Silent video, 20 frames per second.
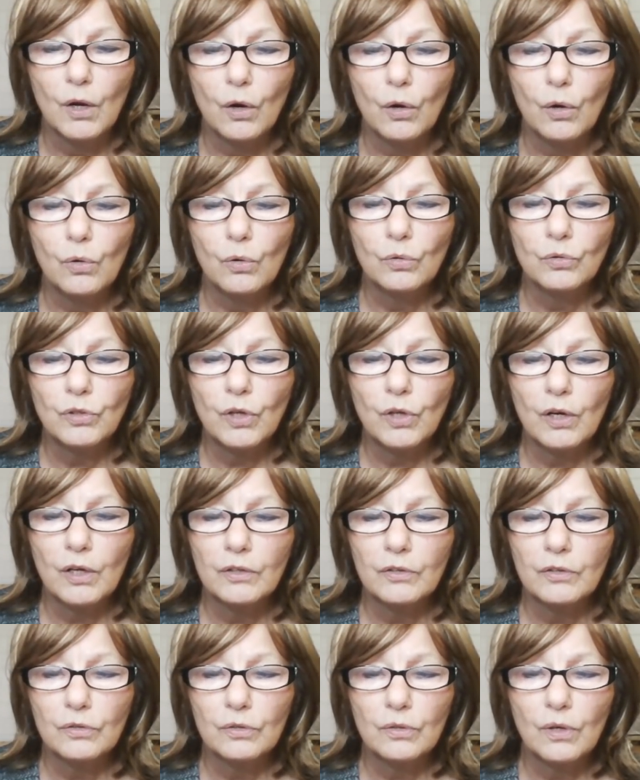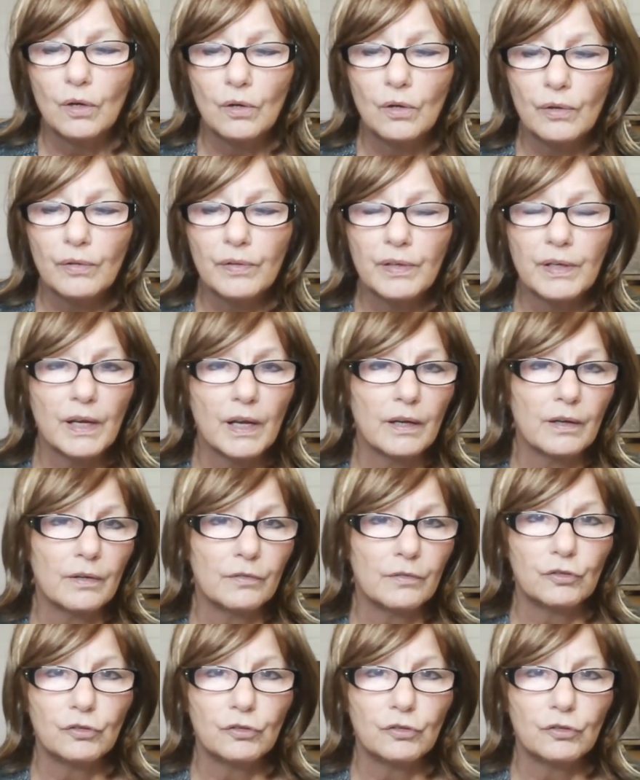Hold on to all that I have